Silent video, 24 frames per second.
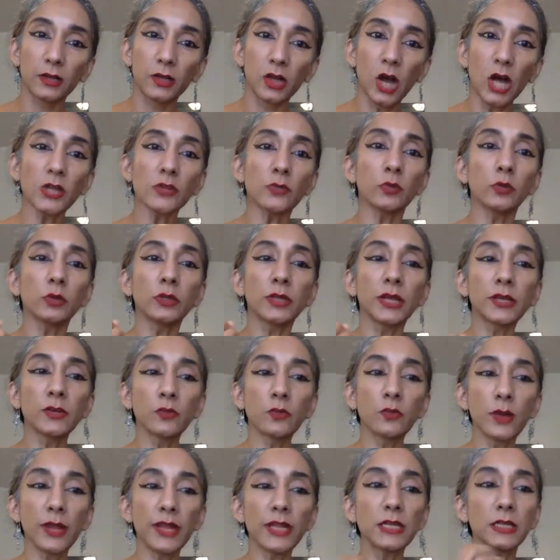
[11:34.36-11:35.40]
Goneril
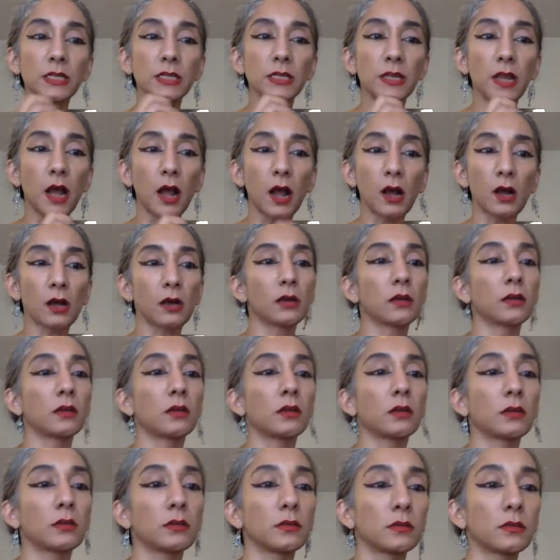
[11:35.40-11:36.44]
and Regan
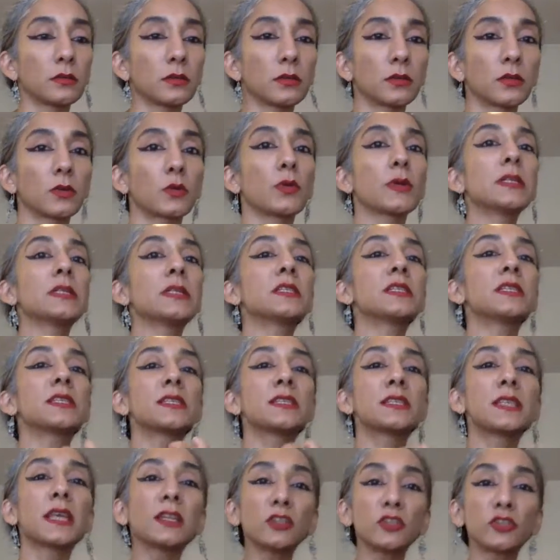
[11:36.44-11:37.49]
are
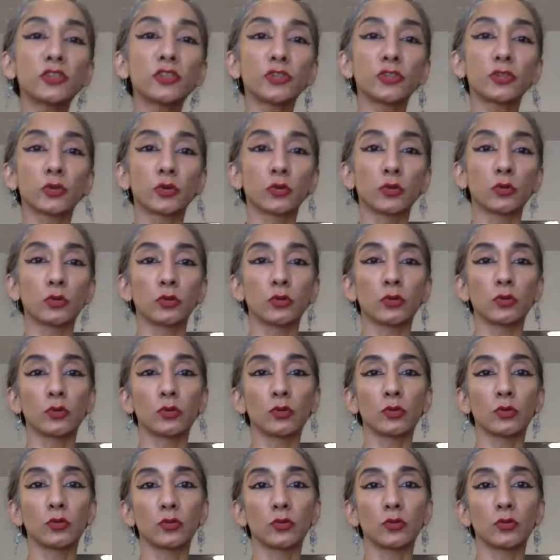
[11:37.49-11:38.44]
quintessential